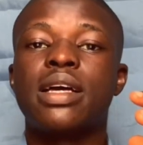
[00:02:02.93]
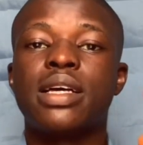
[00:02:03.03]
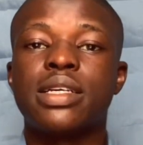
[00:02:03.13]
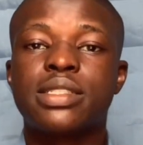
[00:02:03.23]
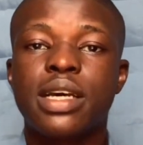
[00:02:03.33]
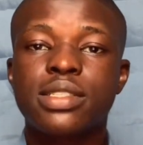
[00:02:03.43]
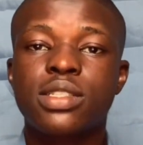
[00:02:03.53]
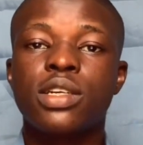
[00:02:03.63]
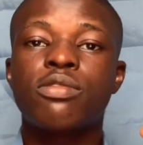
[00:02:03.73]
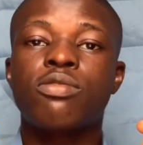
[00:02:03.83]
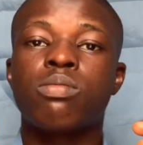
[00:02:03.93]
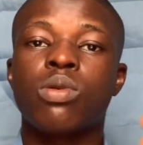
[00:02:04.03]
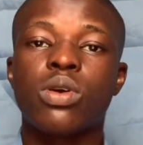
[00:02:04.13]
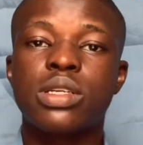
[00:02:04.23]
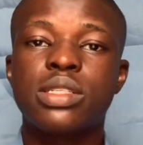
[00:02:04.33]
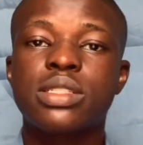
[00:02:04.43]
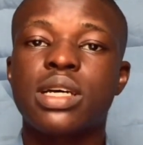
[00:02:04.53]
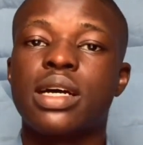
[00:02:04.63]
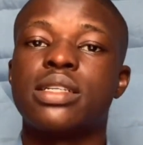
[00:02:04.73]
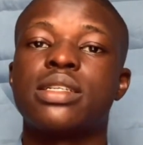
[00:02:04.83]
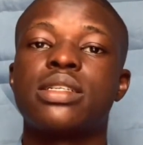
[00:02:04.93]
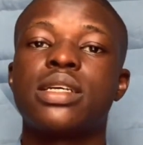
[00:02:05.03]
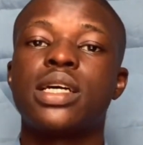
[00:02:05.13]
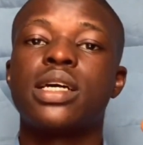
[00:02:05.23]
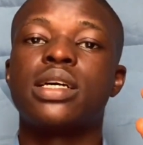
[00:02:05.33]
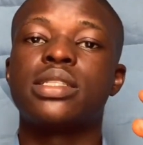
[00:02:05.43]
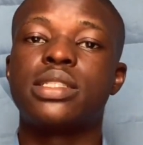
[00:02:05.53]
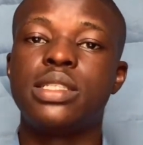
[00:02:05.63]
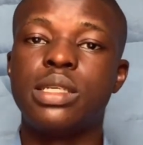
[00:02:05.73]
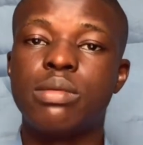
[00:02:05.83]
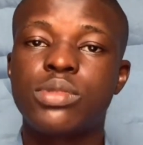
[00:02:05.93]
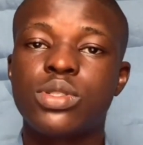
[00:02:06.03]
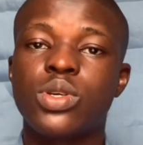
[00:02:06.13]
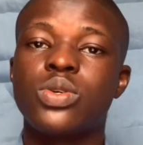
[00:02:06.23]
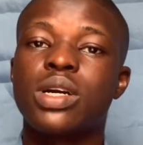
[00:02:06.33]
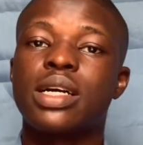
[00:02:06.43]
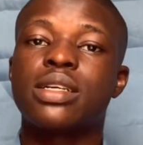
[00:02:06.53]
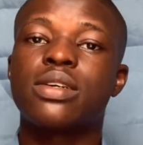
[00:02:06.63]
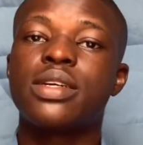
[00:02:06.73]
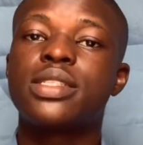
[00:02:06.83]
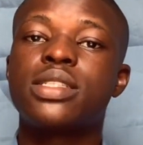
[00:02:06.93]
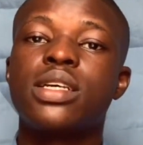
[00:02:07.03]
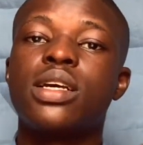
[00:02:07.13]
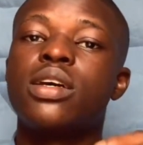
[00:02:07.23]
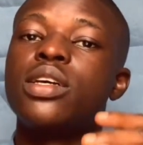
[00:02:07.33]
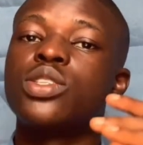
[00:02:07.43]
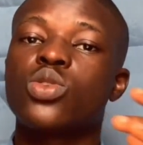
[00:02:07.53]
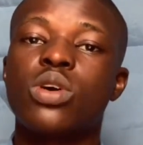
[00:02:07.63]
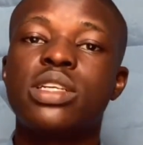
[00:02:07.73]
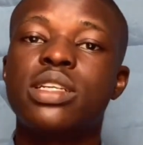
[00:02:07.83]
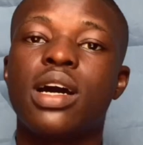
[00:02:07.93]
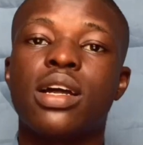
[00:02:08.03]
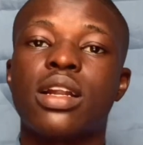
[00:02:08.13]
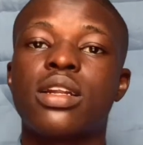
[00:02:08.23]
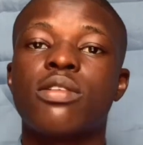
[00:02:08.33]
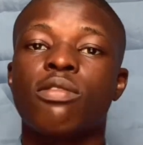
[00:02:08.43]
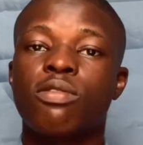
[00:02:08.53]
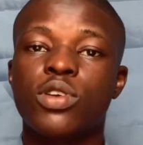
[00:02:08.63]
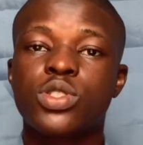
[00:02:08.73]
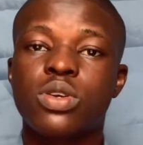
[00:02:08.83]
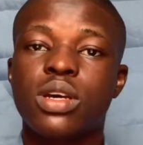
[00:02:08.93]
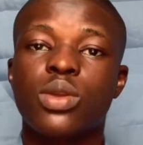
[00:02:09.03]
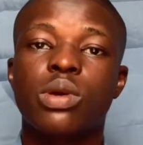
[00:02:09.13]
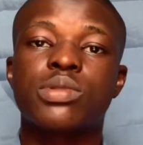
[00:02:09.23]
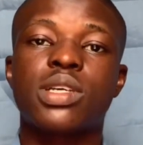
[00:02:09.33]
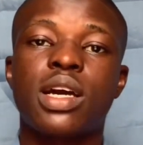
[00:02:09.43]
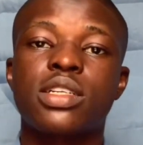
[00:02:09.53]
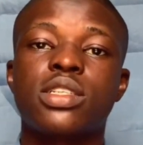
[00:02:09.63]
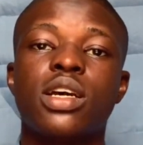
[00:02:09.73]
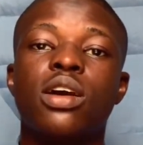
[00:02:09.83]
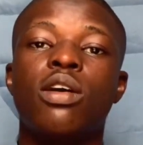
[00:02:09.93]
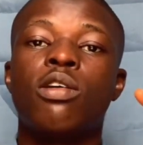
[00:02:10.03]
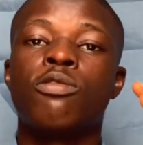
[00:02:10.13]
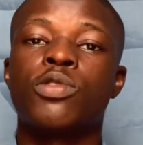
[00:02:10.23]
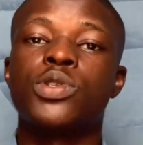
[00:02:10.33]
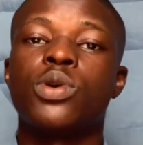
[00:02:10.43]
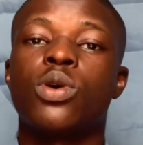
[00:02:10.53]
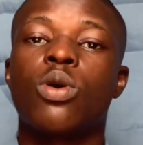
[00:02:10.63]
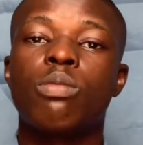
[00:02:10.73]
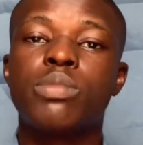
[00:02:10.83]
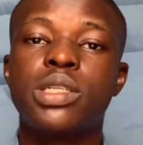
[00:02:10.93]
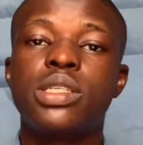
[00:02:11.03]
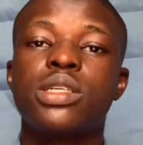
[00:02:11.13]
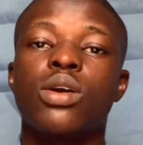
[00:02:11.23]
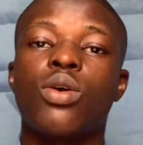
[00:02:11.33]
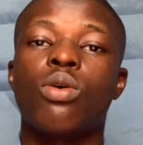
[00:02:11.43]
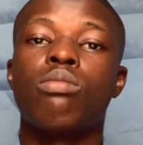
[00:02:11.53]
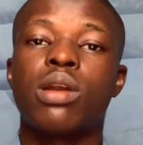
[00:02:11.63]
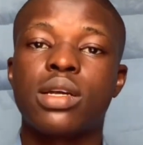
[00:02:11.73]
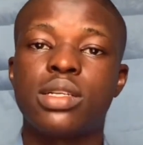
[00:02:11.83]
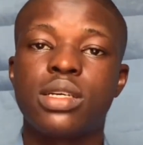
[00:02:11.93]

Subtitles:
extensive plugins and themes, you can create a stunning and functional website for your company or brand.